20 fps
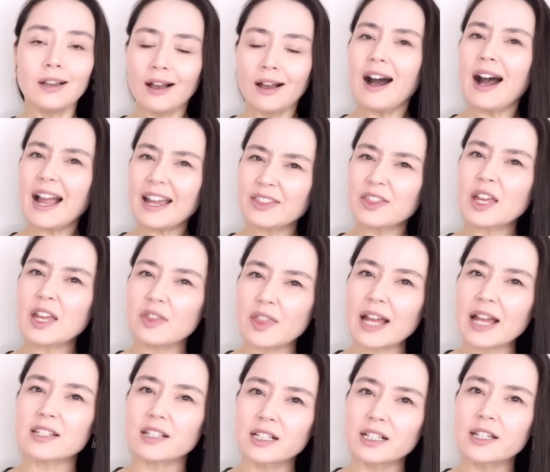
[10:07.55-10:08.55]
I think
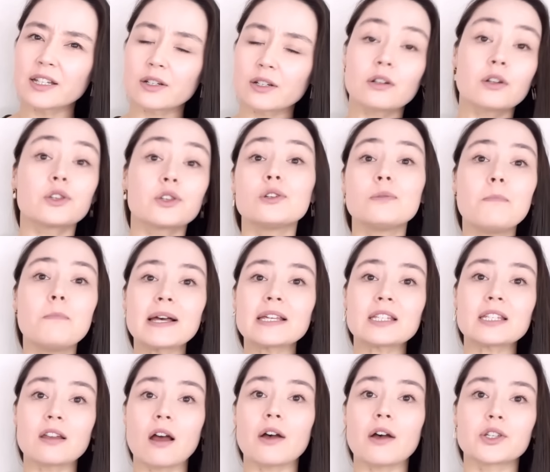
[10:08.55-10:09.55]
that's clear. You
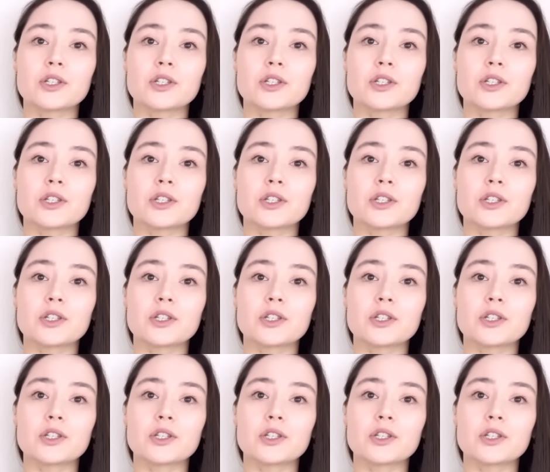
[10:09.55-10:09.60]
must not